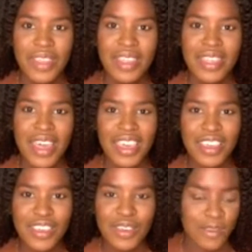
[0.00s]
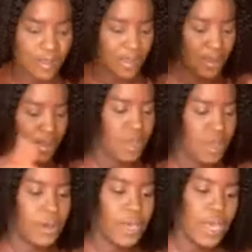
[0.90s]
Thank you.
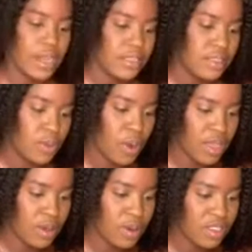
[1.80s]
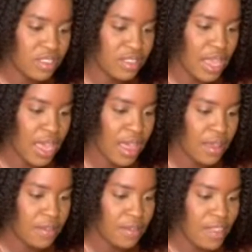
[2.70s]
Okay, let's see what other questions I
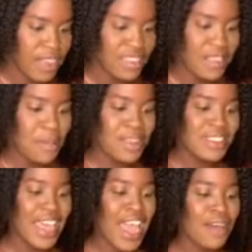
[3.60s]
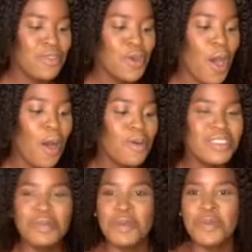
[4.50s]
have. Someone's like, have you
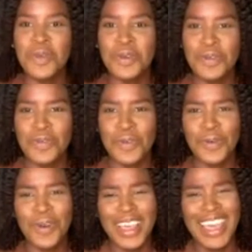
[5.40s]
always been beautiful?